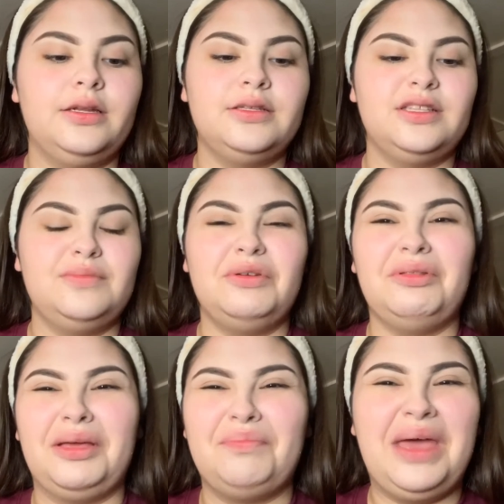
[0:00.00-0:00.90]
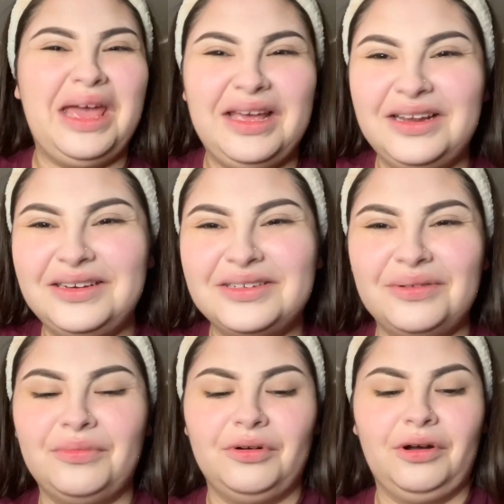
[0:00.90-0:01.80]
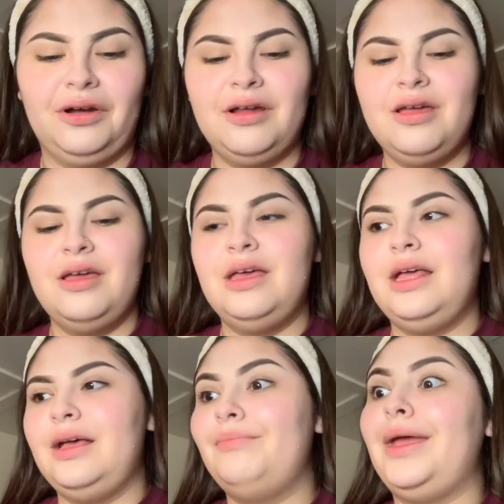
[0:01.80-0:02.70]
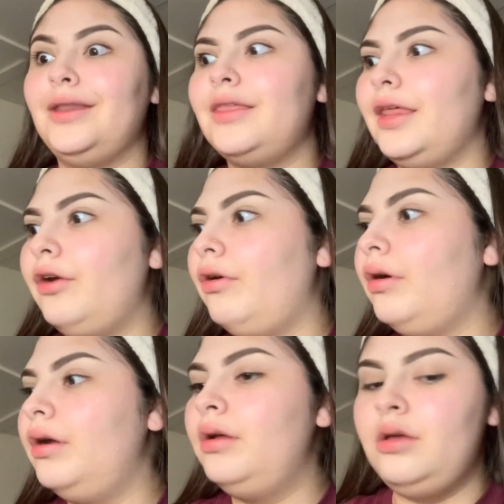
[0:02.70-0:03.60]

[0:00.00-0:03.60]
it doesn't smell like paint or paint thinner.